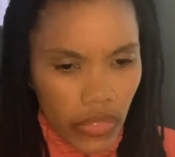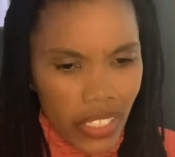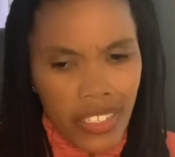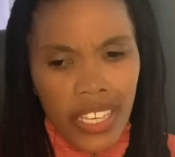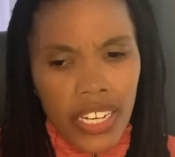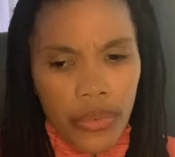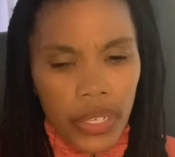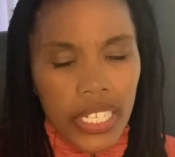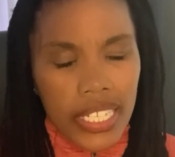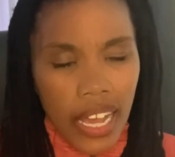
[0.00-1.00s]
to get a
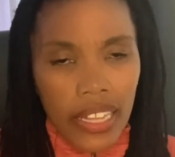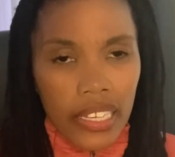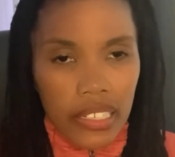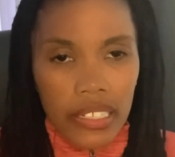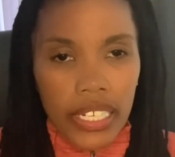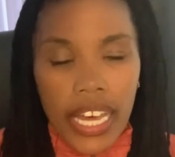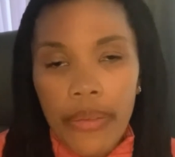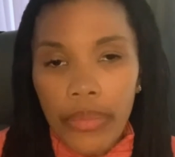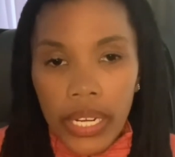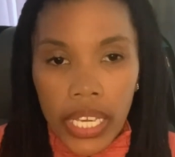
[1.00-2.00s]
really solid, good
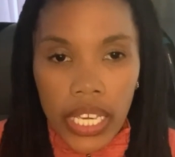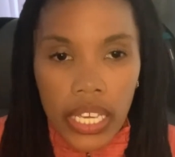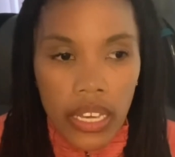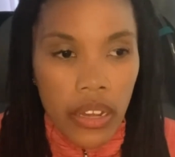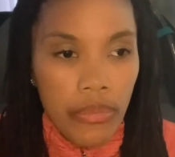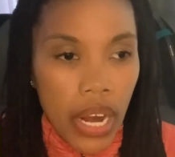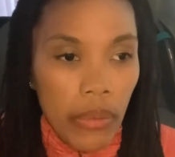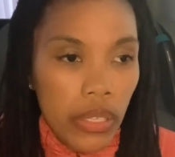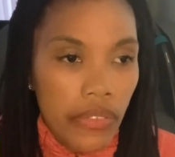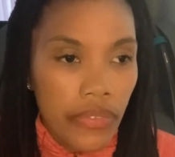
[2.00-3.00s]
company,
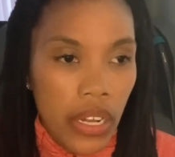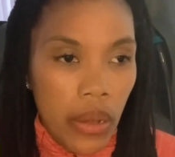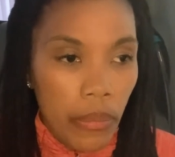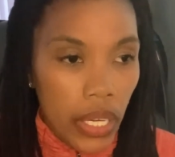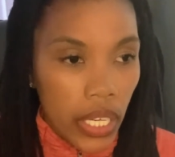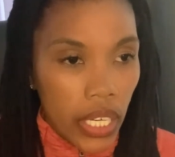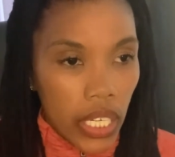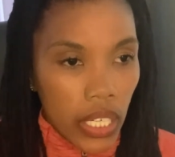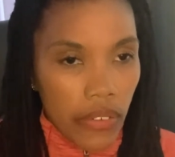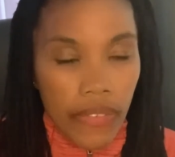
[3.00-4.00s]
probably from
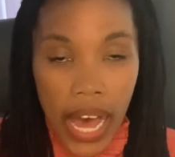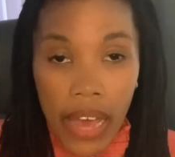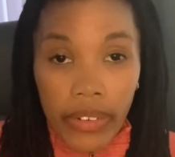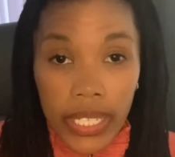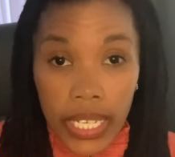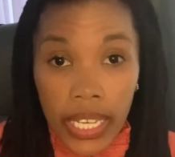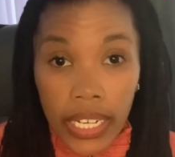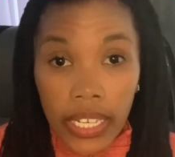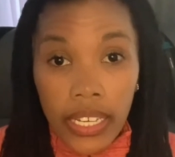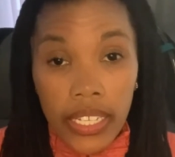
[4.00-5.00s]
5 to 10
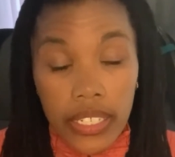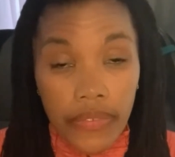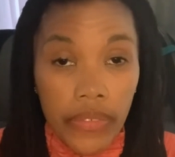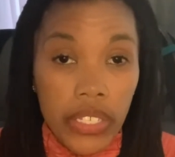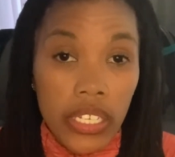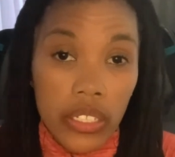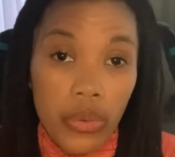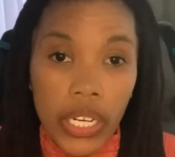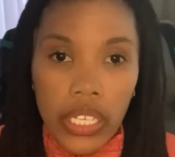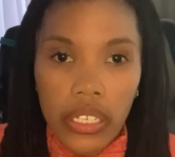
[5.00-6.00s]
to 15 to
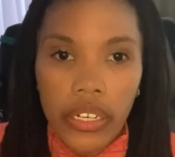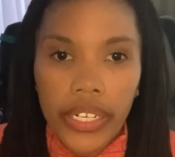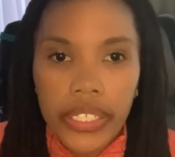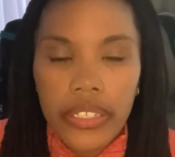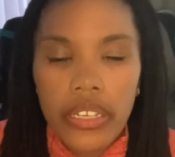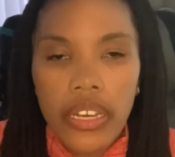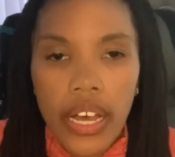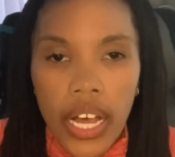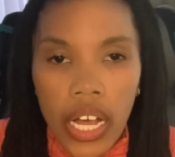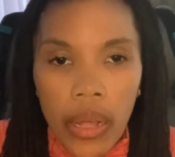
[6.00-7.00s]
20 years.
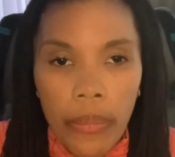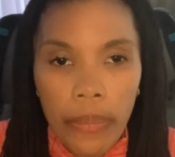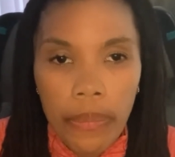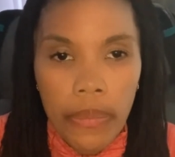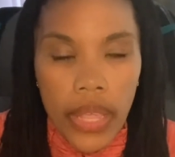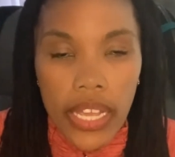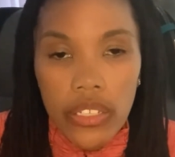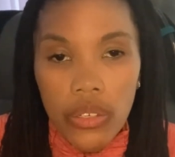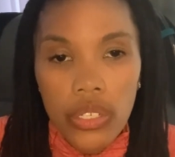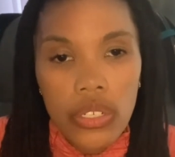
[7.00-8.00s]
And so
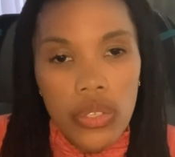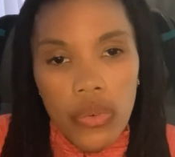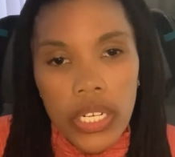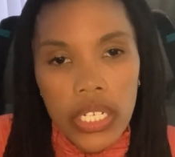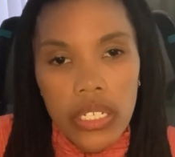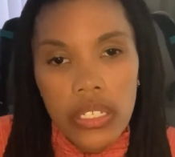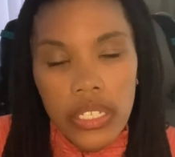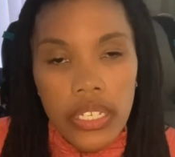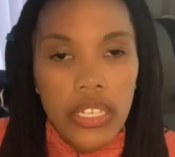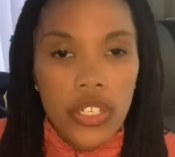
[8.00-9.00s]
you just want to just
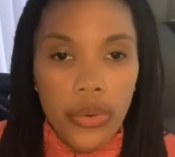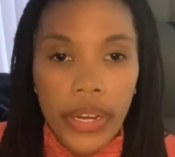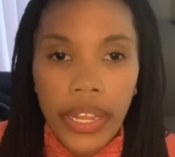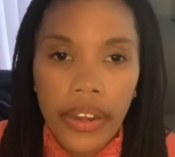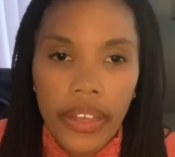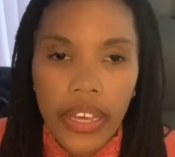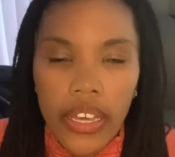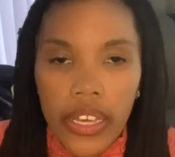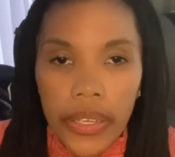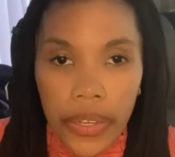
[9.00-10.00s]
see the trend
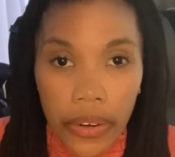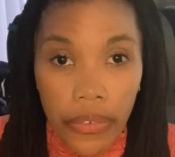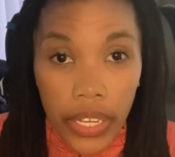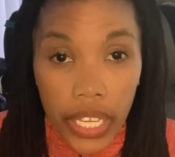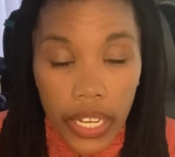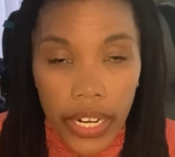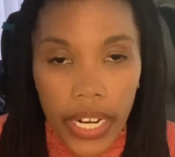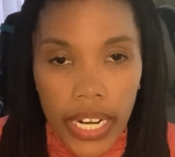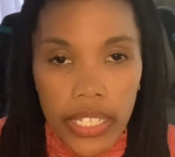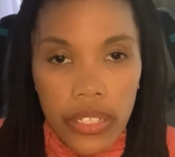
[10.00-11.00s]
year over year.
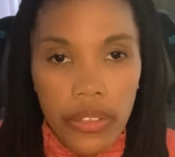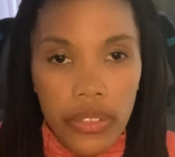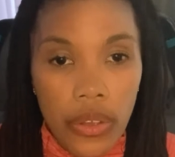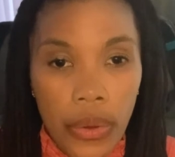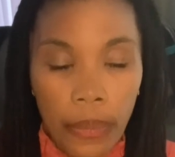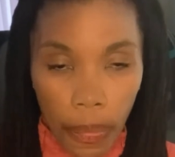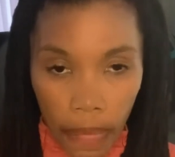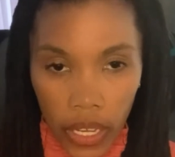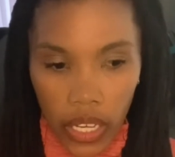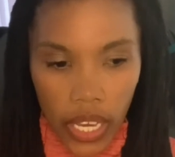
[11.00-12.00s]
And so
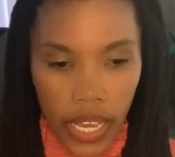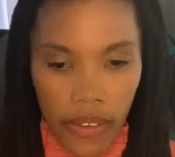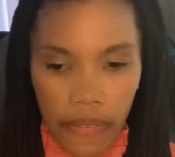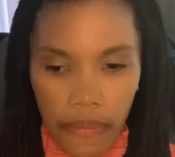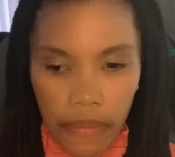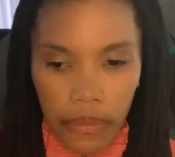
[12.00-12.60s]
if,